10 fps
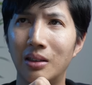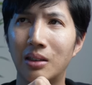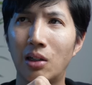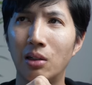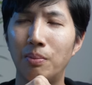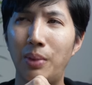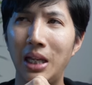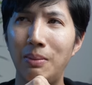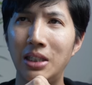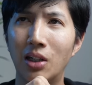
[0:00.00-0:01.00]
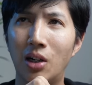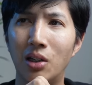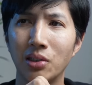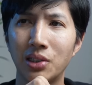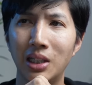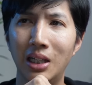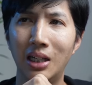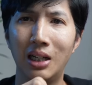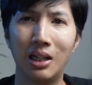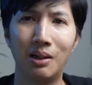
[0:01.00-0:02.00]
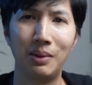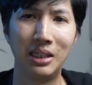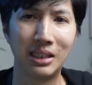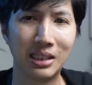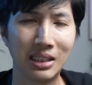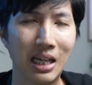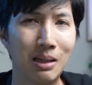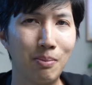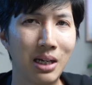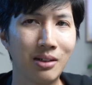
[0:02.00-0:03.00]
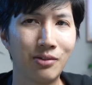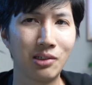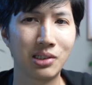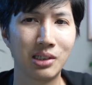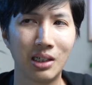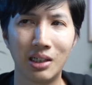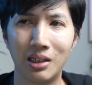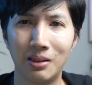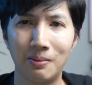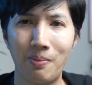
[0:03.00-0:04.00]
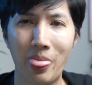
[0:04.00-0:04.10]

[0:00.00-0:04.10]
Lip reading: called Baby Dolls. And this is a metaverse